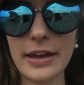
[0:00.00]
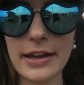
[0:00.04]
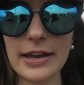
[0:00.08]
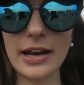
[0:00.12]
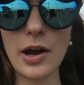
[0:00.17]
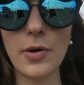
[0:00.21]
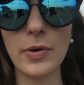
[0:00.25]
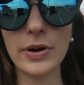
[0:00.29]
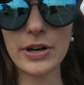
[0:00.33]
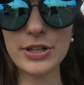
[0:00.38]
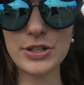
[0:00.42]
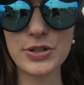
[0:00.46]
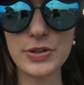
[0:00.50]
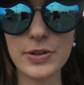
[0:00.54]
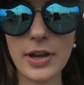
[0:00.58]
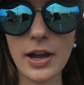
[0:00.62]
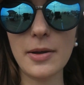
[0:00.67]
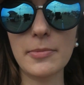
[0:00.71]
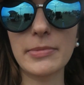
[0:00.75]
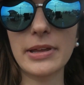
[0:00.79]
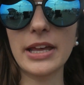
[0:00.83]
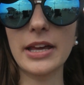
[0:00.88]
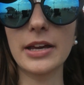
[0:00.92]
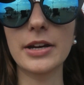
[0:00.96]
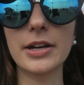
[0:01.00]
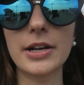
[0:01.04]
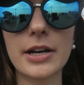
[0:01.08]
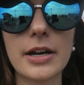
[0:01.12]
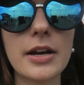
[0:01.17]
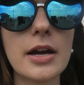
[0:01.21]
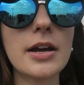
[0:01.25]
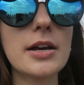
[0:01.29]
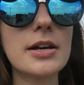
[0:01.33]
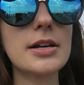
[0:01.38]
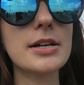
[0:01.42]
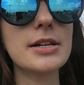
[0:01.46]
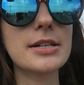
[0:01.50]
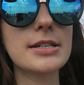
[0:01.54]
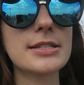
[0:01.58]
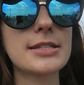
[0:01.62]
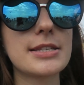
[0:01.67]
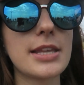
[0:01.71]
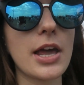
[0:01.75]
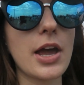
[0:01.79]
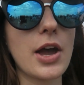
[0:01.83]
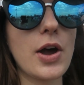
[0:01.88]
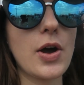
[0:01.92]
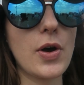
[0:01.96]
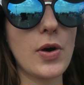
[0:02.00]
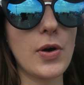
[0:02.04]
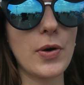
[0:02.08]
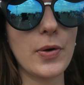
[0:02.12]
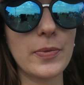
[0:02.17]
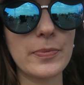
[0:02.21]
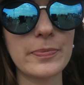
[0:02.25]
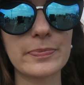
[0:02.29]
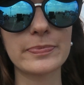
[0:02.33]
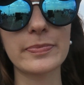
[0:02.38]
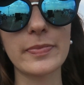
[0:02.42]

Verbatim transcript: and I wanted to come here. So